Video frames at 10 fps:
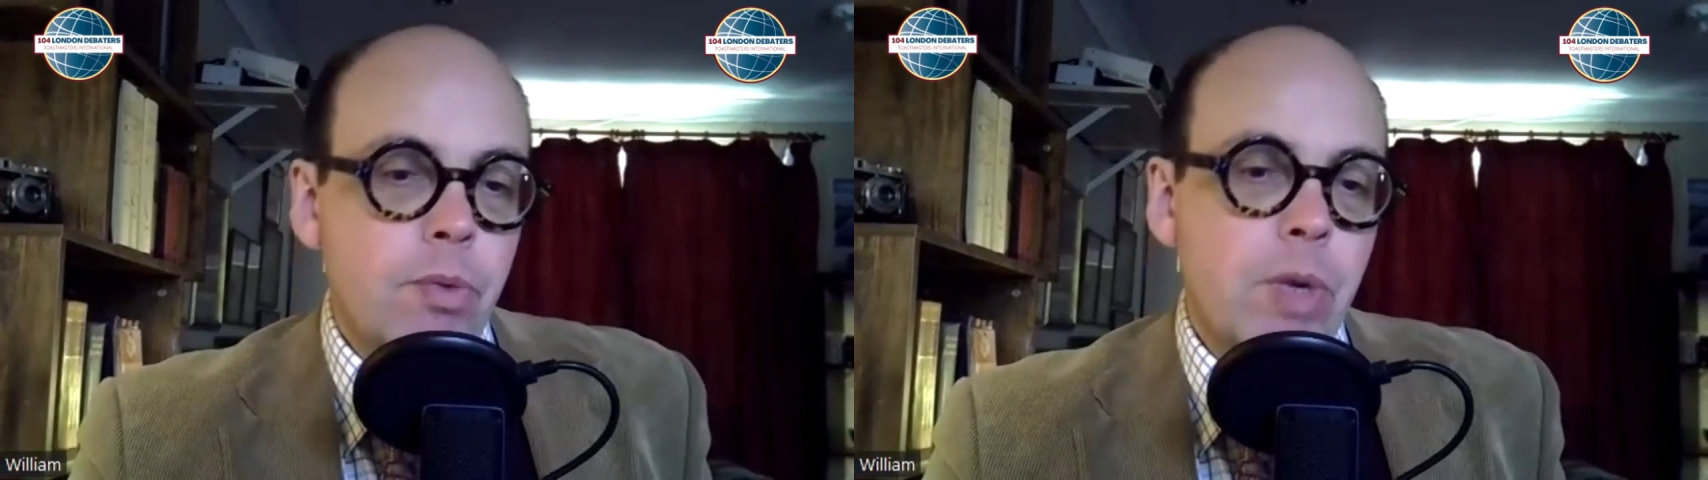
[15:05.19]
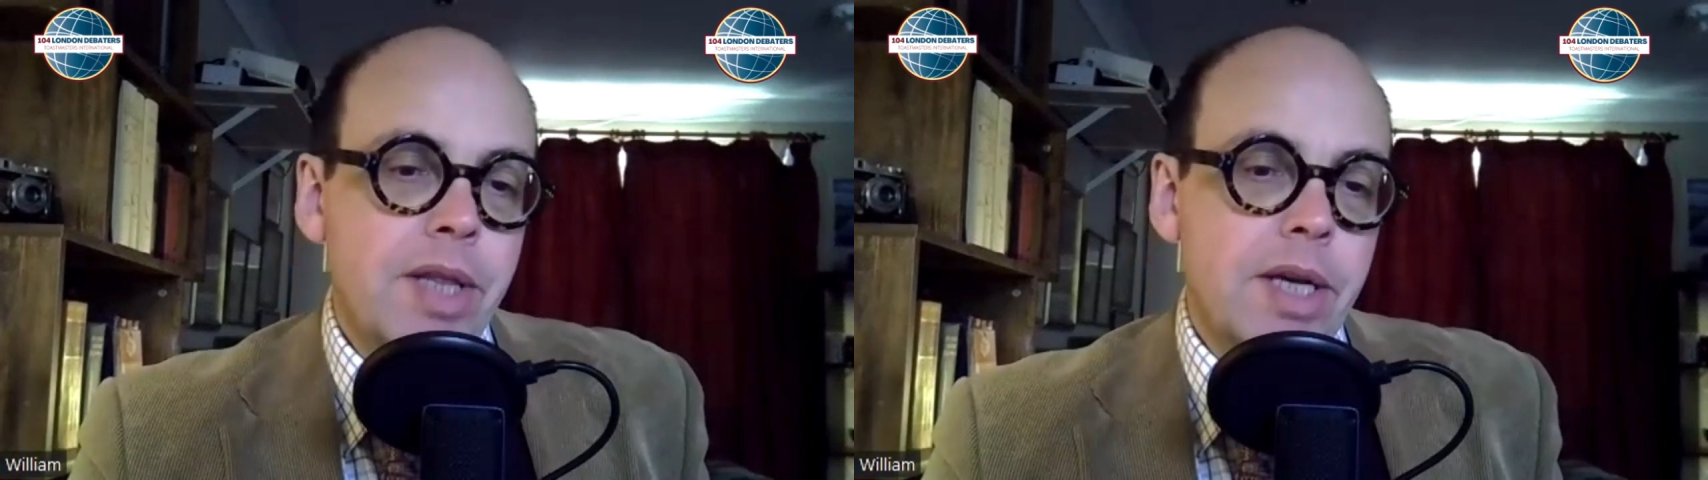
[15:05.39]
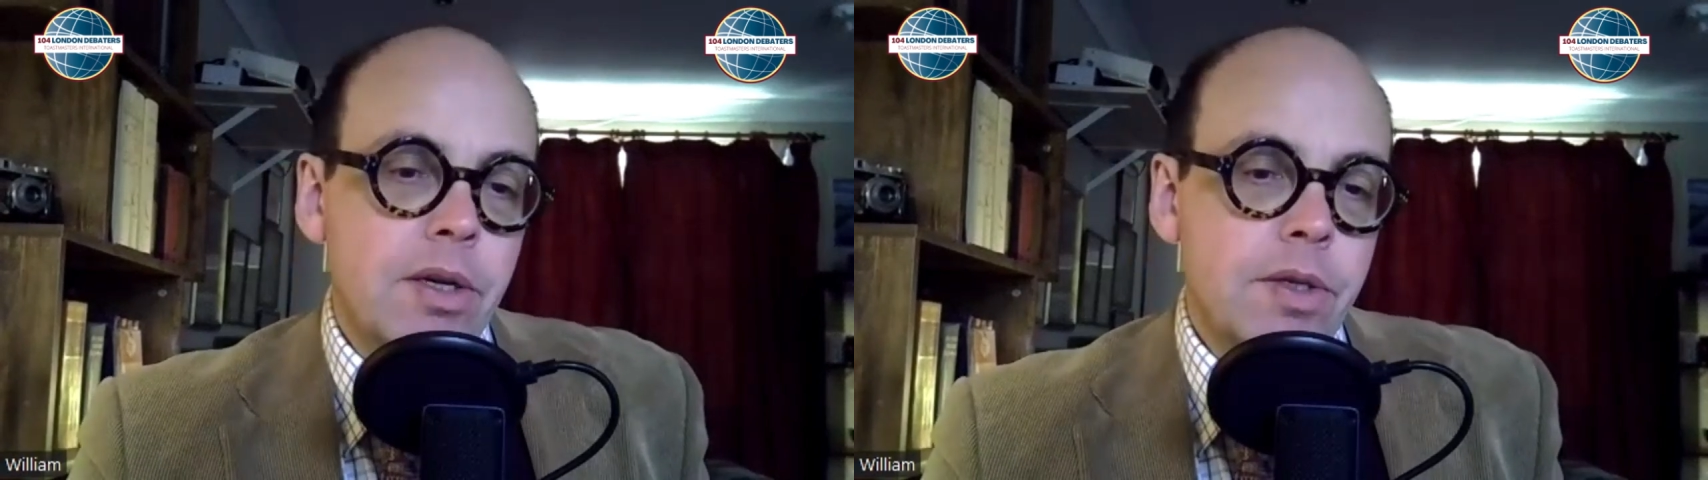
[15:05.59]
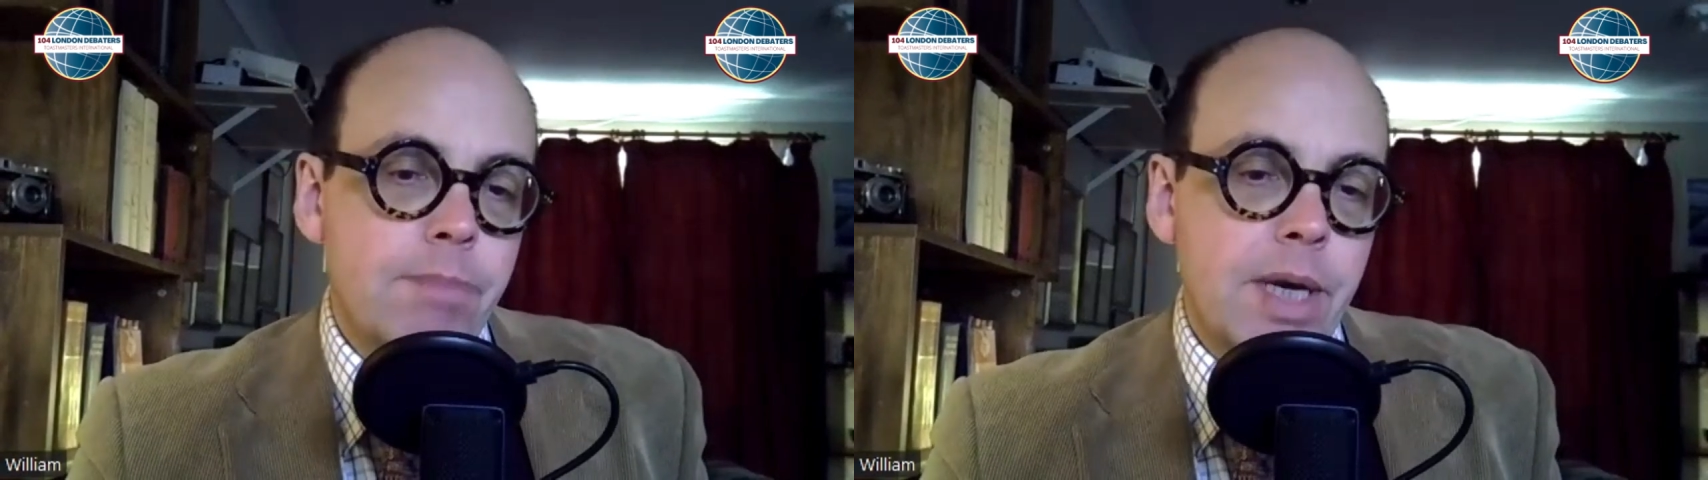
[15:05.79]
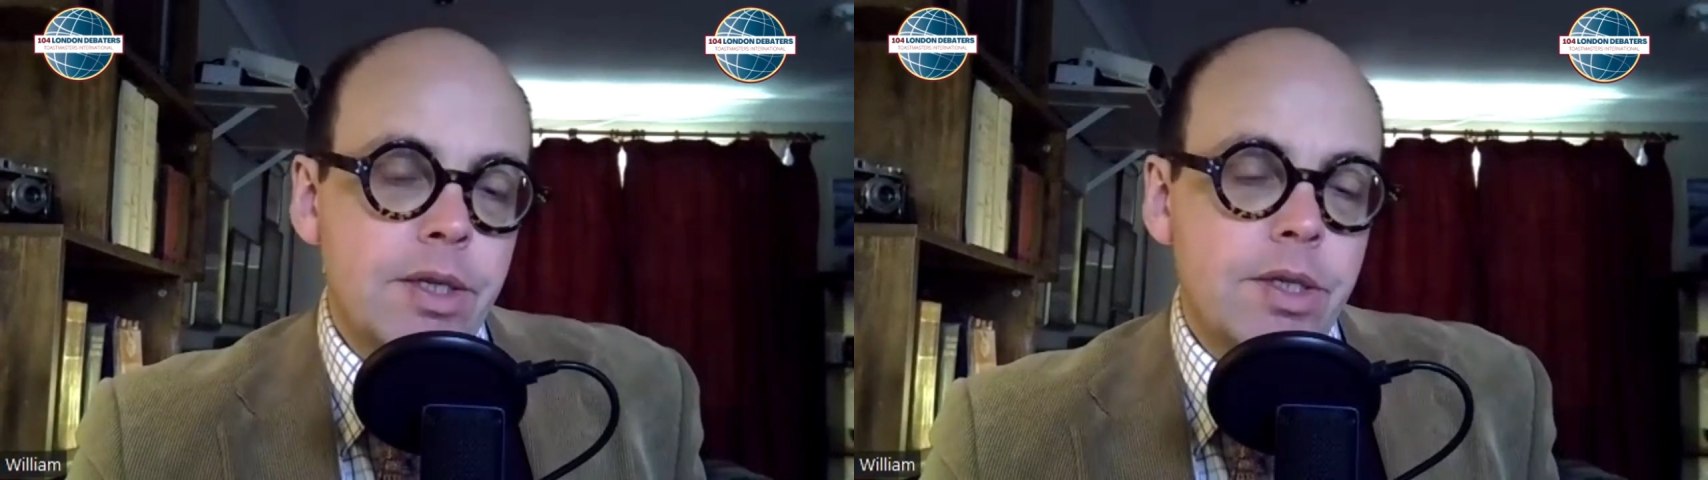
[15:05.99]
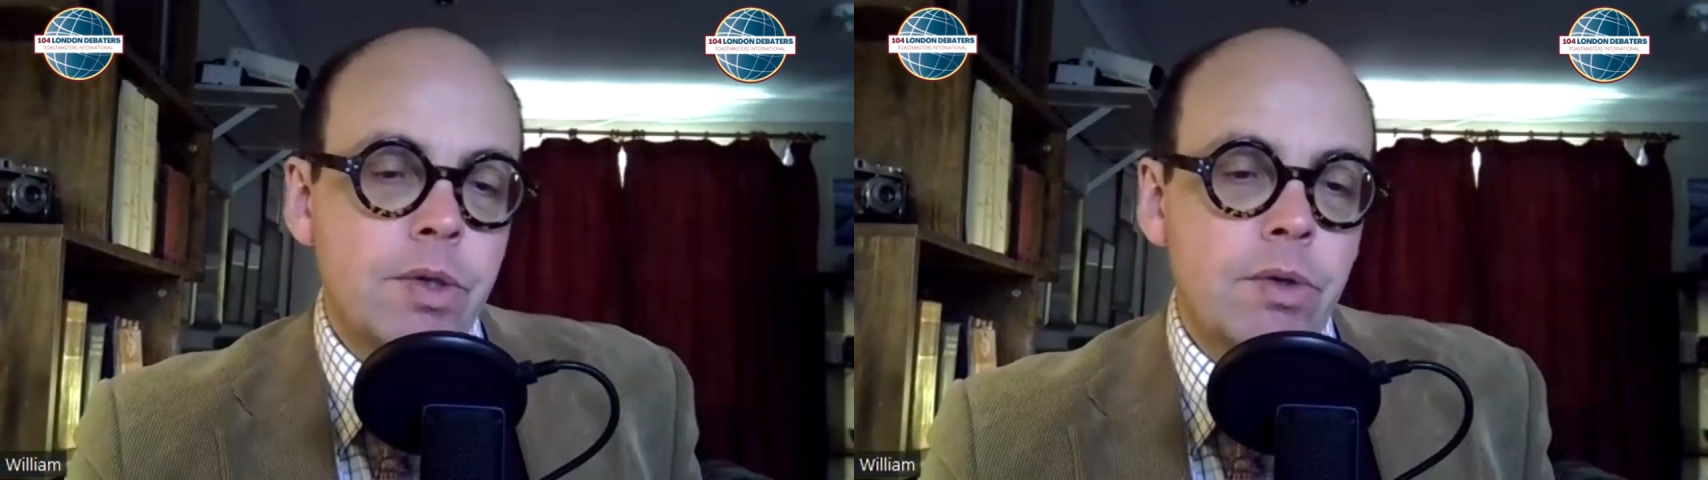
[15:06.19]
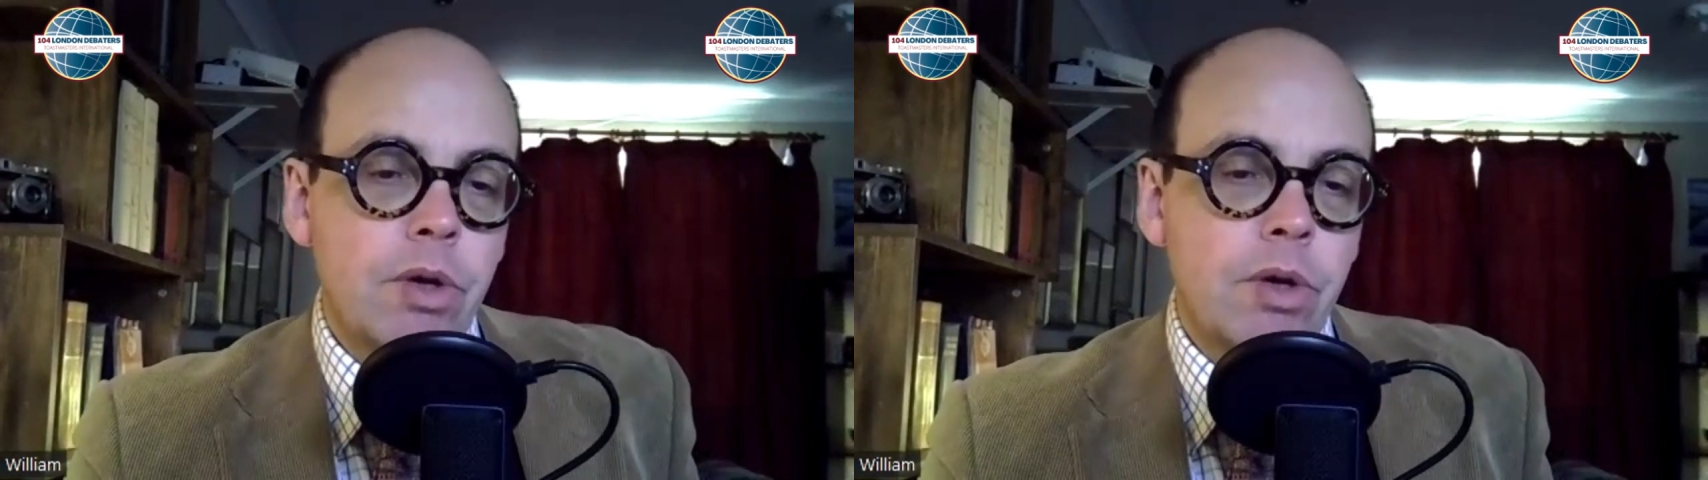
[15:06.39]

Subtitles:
well, that goes back to